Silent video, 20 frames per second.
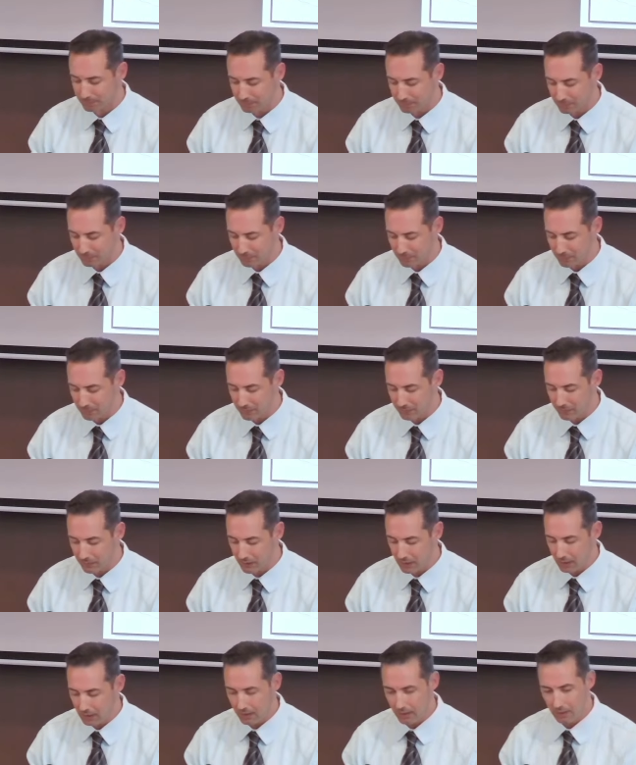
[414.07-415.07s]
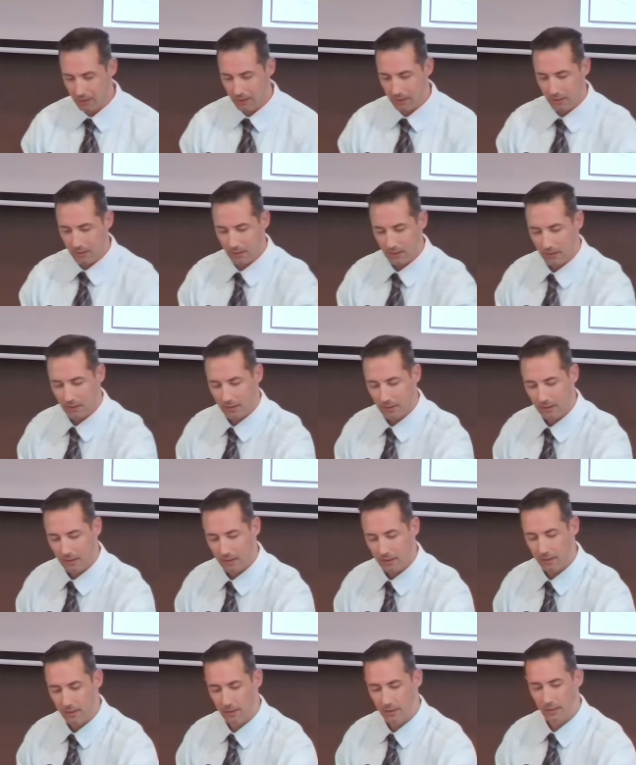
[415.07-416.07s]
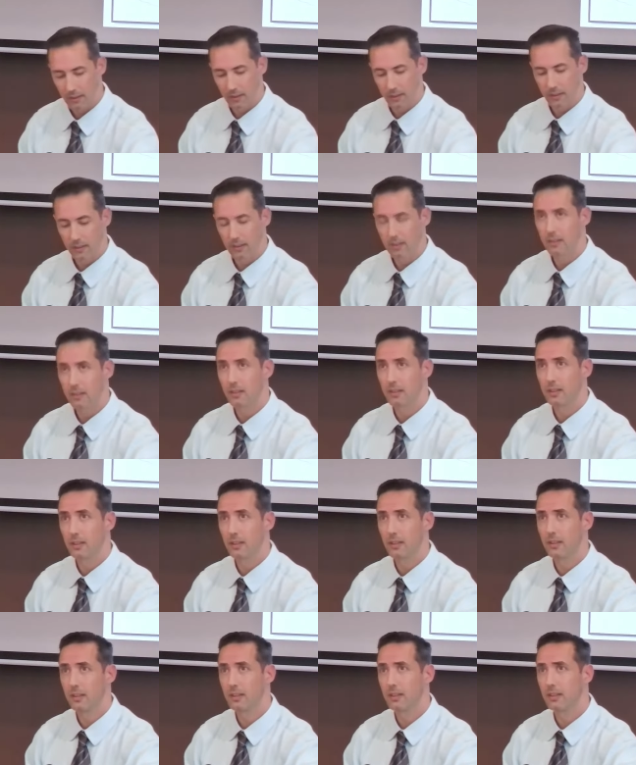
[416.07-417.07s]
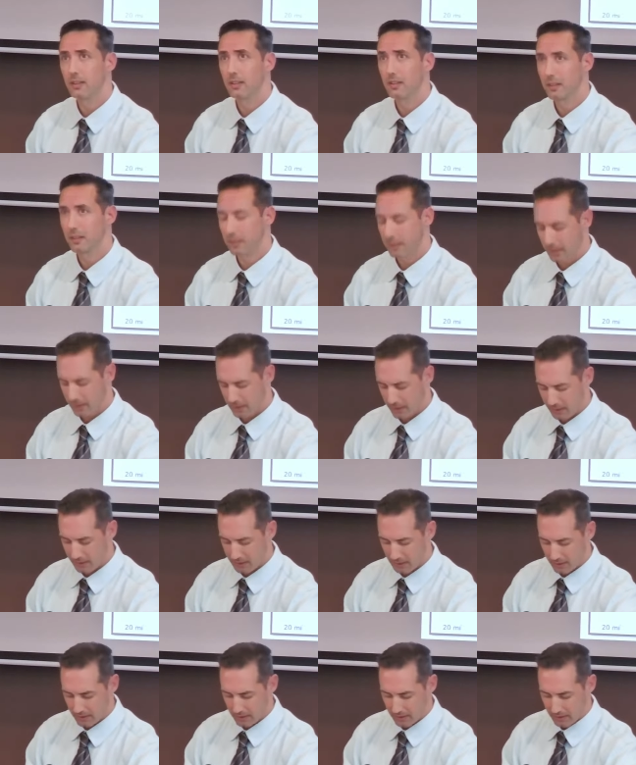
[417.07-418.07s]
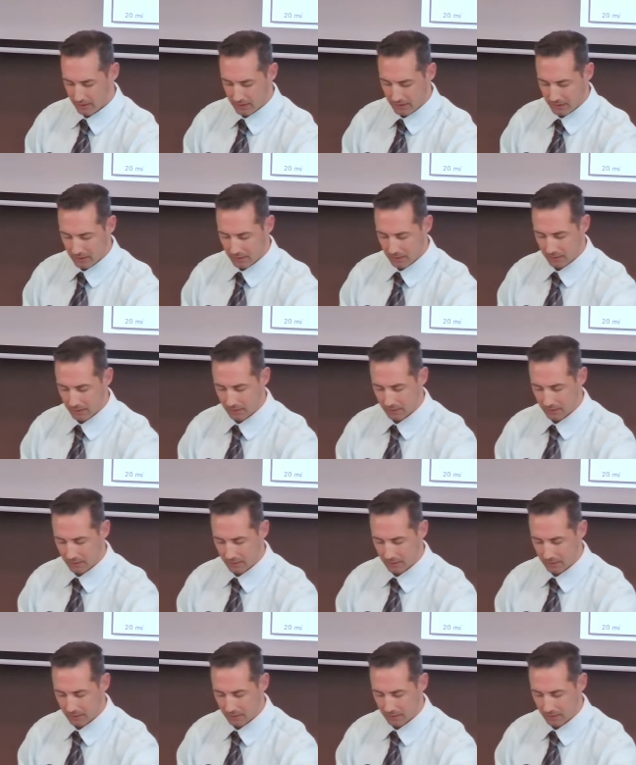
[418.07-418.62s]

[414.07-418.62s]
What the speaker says: (silence)